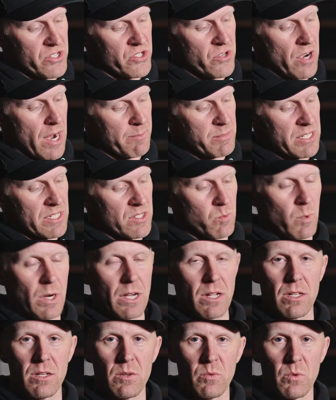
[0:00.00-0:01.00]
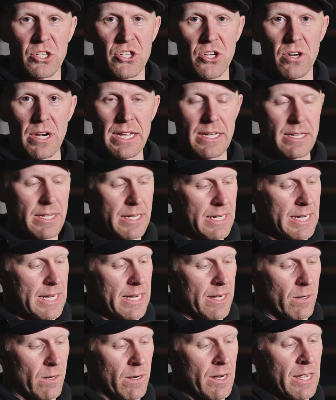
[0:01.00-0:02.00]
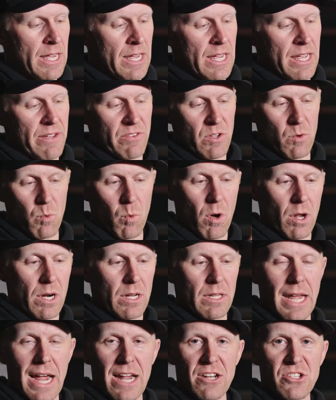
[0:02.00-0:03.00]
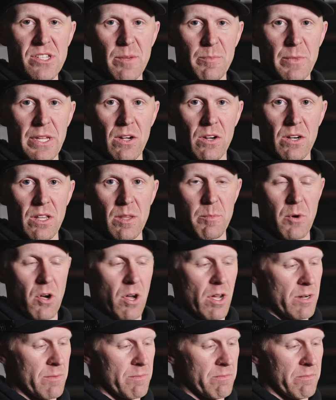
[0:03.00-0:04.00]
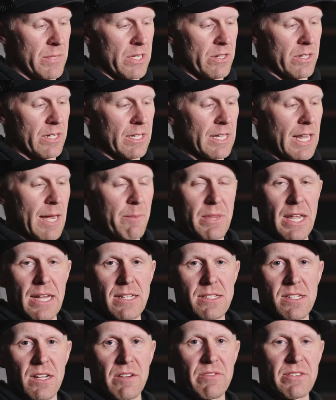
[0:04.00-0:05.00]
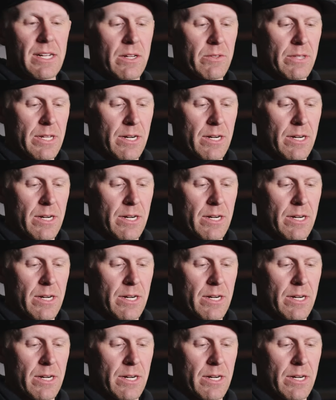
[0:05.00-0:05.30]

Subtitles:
straps as well, which are hidden in here. If you want to lash something onto the bottom, you can clamp that stuff down